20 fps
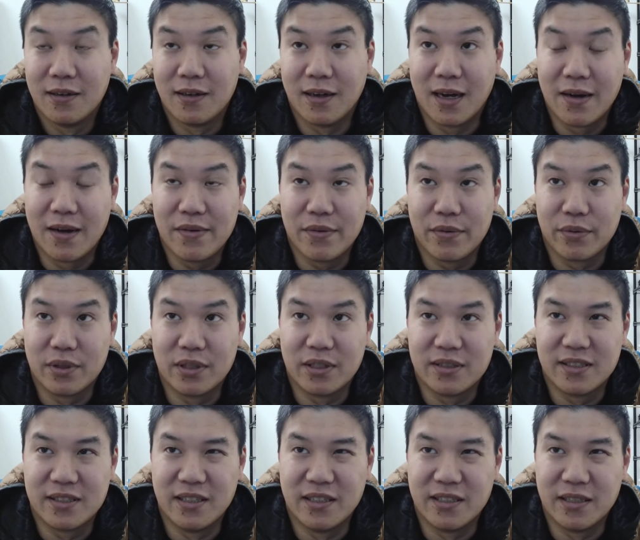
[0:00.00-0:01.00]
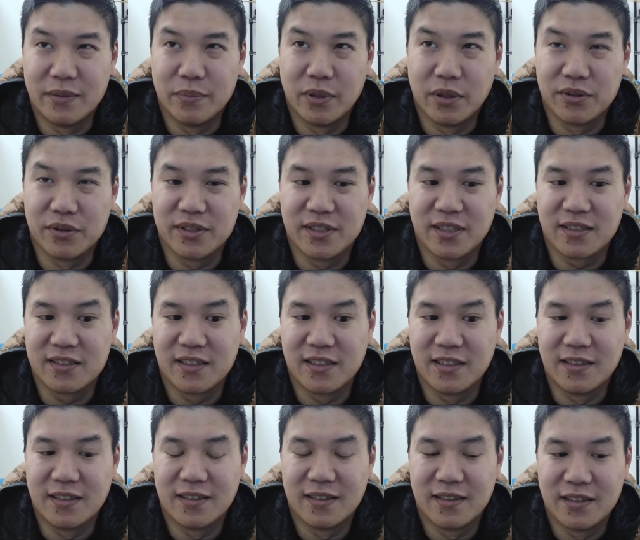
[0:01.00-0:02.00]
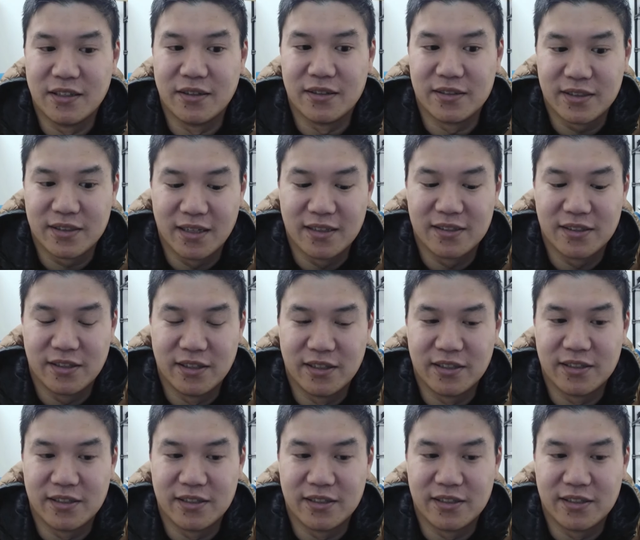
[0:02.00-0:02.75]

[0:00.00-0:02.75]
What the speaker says: I've never really seen dip below 60. It's gone to the